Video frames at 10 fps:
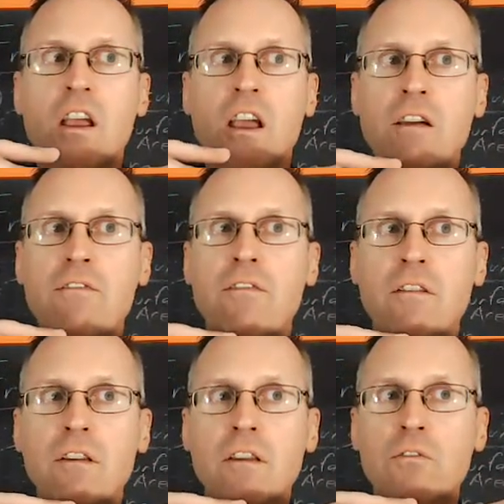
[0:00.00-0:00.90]
if
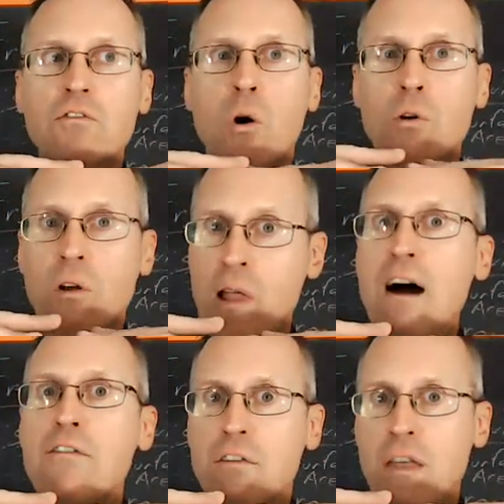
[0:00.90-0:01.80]
you don't
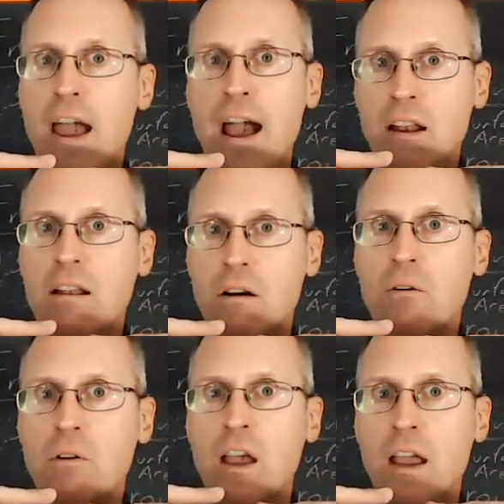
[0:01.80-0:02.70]
allow for that,
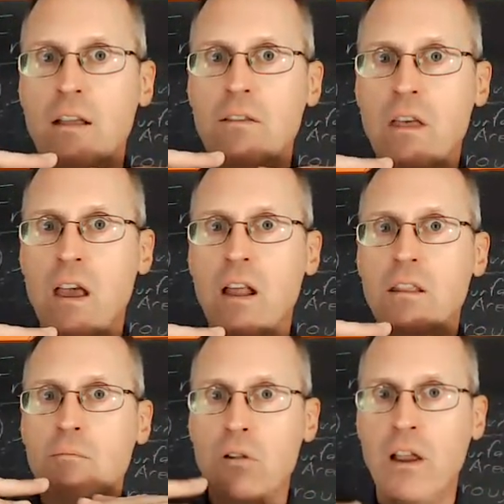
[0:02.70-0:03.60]
okay, then
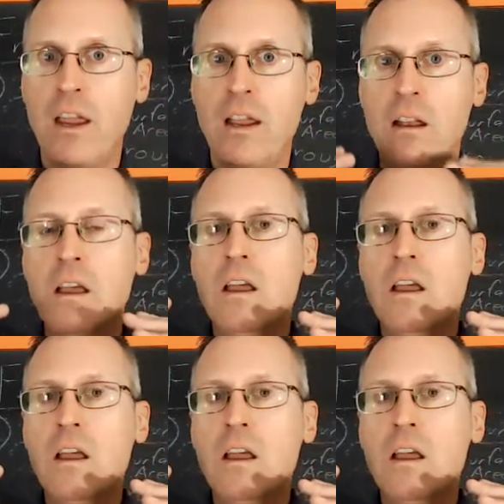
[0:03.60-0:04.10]
the plane,